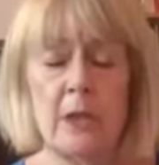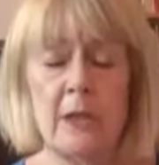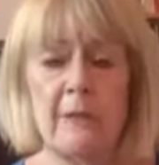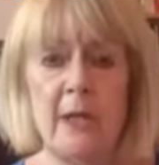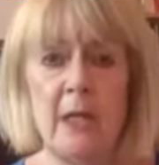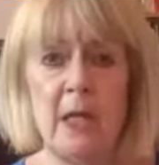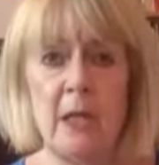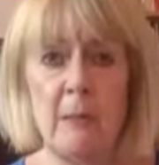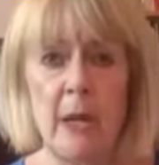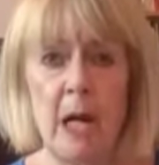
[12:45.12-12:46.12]
Just
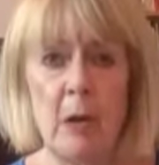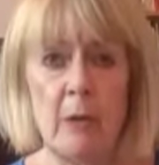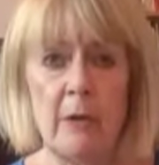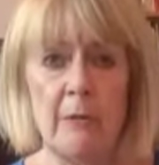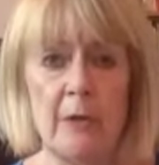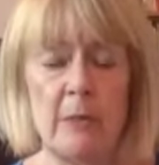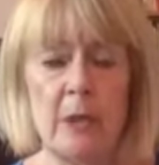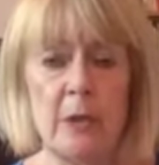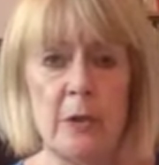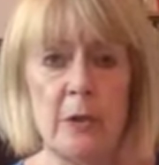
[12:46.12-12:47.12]
feeling the power of the
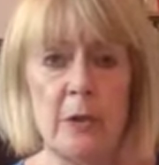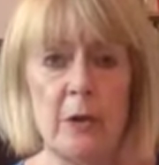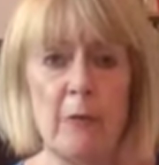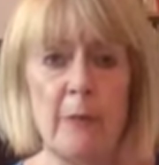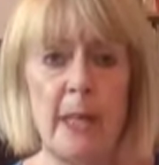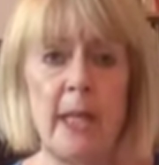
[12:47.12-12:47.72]
mantra of